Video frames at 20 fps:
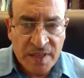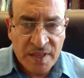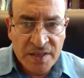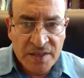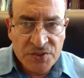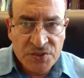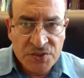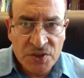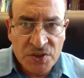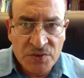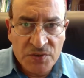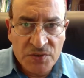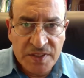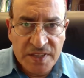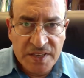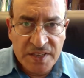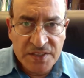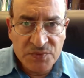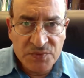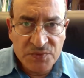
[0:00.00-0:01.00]
So with
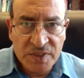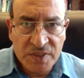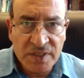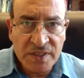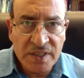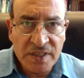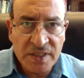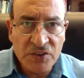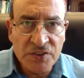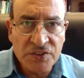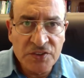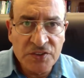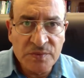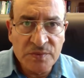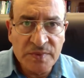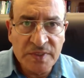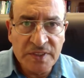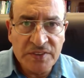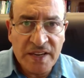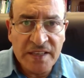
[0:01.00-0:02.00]
this, we're going to be
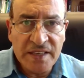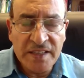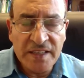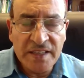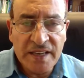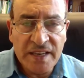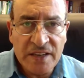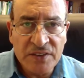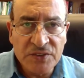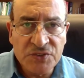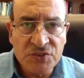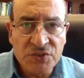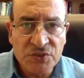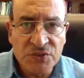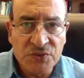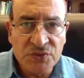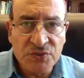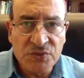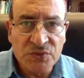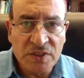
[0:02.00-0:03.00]
ready now
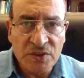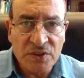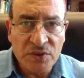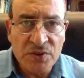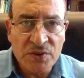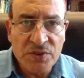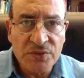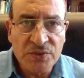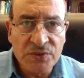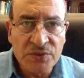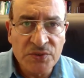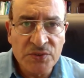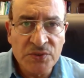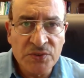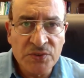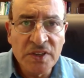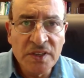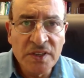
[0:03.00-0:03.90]
to go through